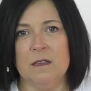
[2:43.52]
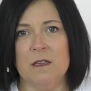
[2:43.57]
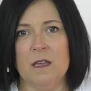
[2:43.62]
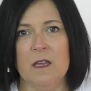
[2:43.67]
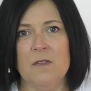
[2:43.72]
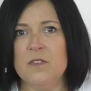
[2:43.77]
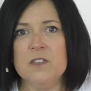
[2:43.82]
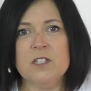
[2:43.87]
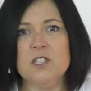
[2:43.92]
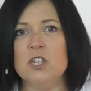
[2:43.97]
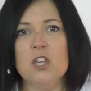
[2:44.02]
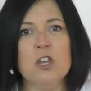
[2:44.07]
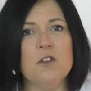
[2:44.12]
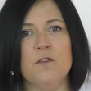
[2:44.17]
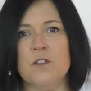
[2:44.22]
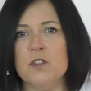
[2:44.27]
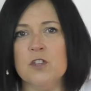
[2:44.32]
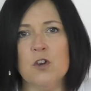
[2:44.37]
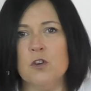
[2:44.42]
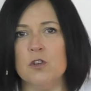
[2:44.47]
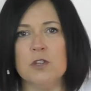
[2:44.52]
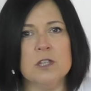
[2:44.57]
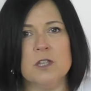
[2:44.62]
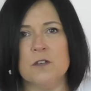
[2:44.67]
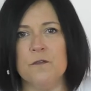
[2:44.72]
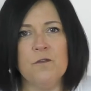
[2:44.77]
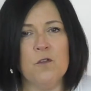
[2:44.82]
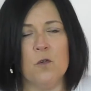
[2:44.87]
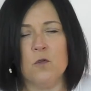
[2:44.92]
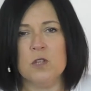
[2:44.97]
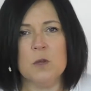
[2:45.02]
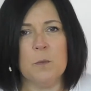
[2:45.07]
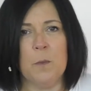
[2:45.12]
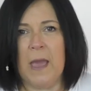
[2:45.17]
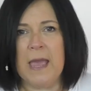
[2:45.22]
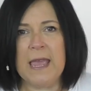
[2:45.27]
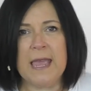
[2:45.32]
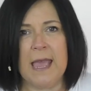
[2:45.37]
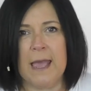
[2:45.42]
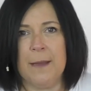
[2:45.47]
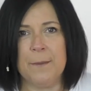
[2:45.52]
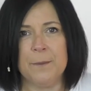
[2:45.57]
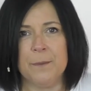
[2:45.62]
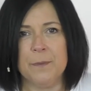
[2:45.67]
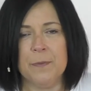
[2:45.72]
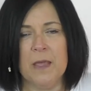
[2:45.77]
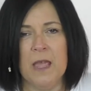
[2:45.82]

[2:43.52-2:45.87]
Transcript: The servant couldn't afford to pay him.